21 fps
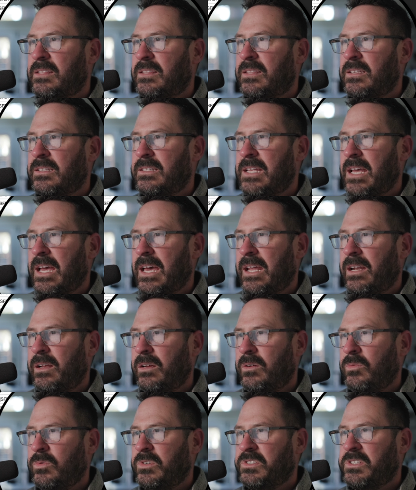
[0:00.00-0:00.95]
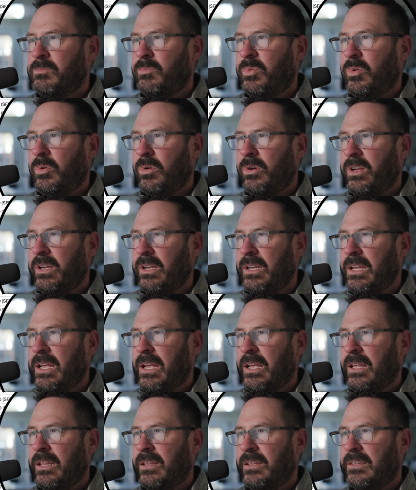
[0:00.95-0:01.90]
the data was imported
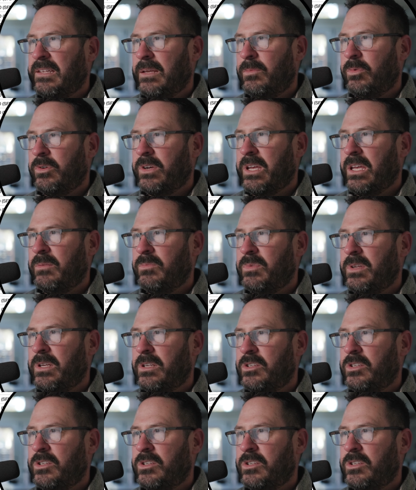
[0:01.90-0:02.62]
and the table can be